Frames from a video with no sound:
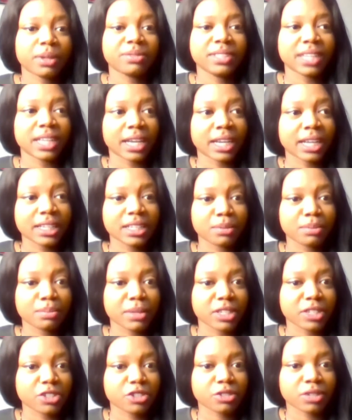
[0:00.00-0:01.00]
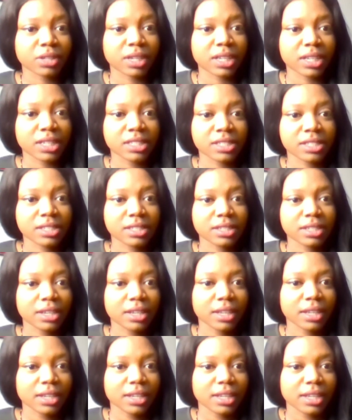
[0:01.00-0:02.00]
have died in menstrual huts.
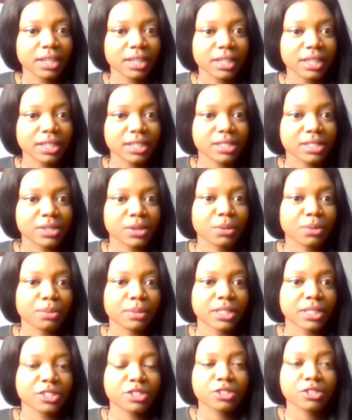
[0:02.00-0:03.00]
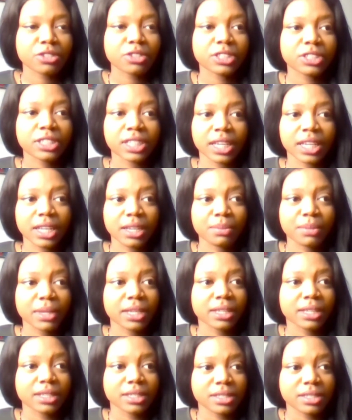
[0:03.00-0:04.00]
So menstrual shame
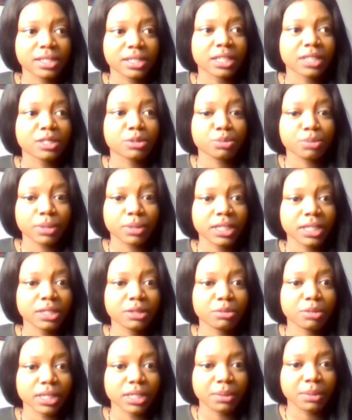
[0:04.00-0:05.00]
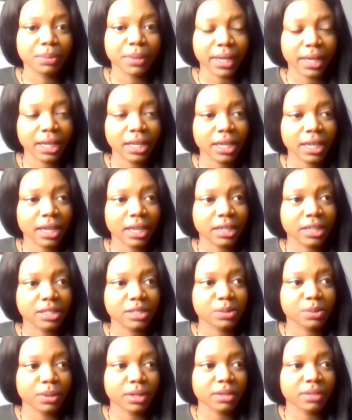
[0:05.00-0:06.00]
it's really, really big, and
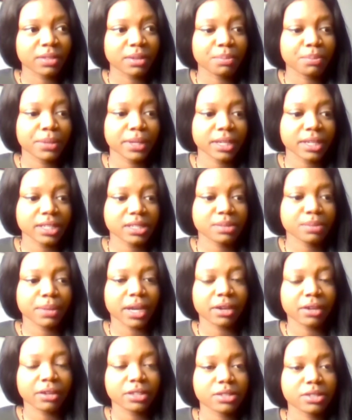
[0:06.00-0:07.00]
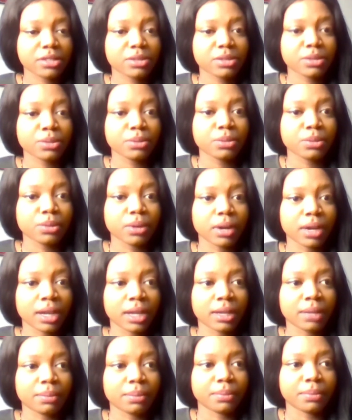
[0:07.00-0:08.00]
it's one of the biggest barriers to
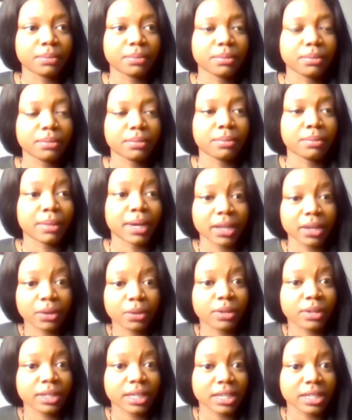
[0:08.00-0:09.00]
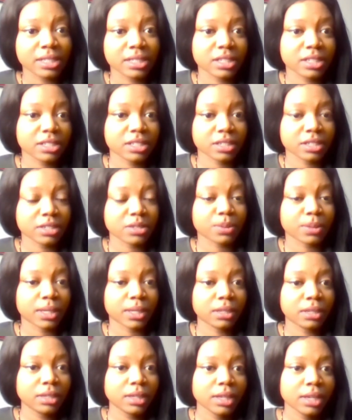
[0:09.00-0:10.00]
my organization as
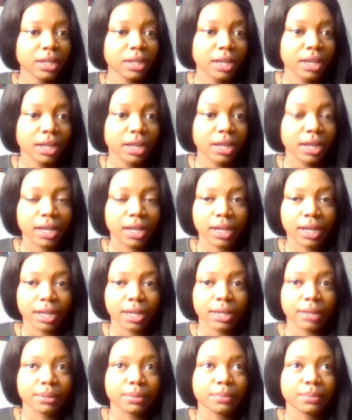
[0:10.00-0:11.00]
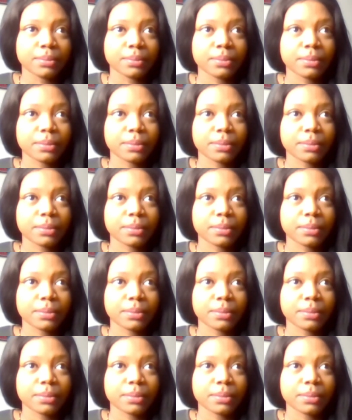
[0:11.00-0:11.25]
well. Um,